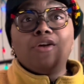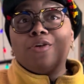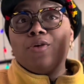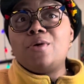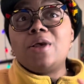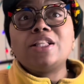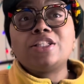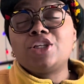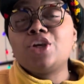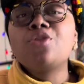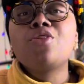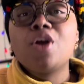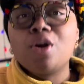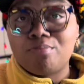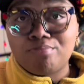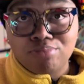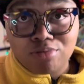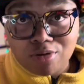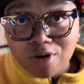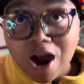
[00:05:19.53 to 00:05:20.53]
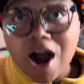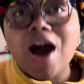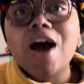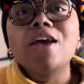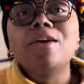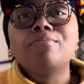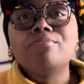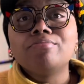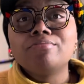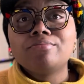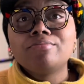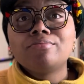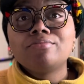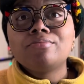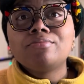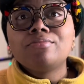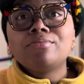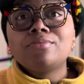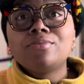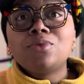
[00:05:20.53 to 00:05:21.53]
into their prime,
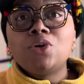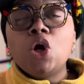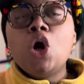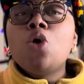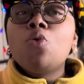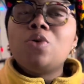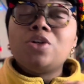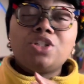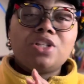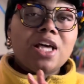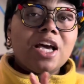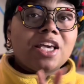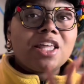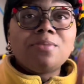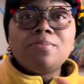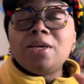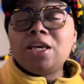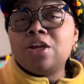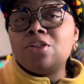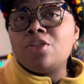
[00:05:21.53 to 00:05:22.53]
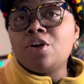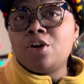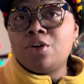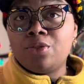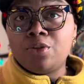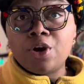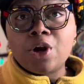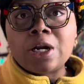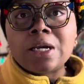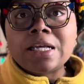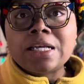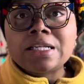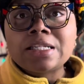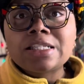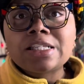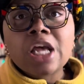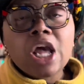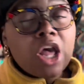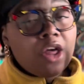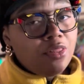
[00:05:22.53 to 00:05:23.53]
which that could be in their
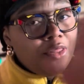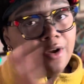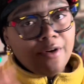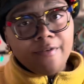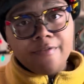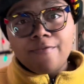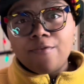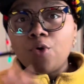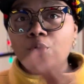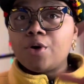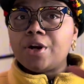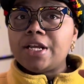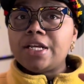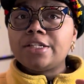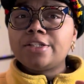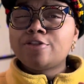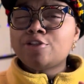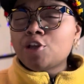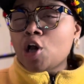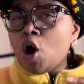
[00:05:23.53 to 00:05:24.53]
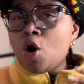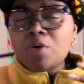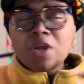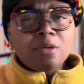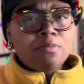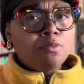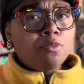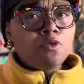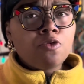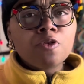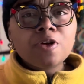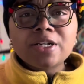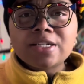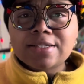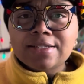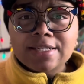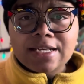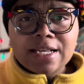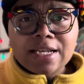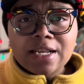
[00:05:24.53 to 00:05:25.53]
30s, their 40s. Toni
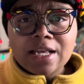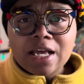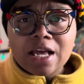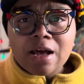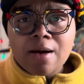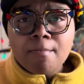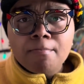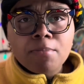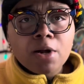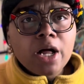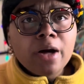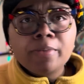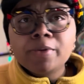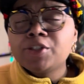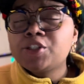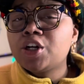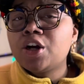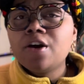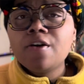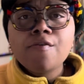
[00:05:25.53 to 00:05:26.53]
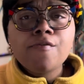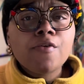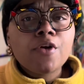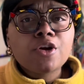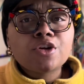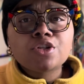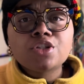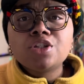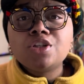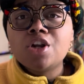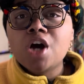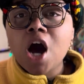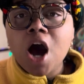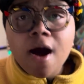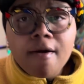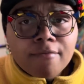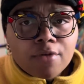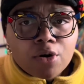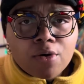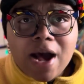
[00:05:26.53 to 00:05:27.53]
Morrison published her first
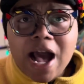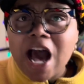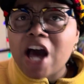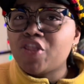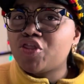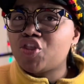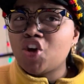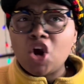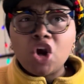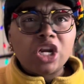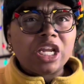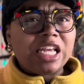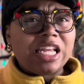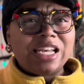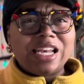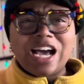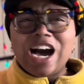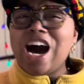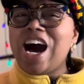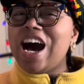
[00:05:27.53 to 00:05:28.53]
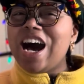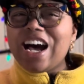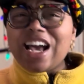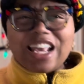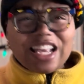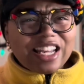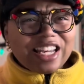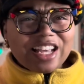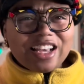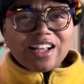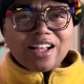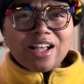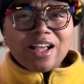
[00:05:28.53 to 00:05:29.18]
novel at 39.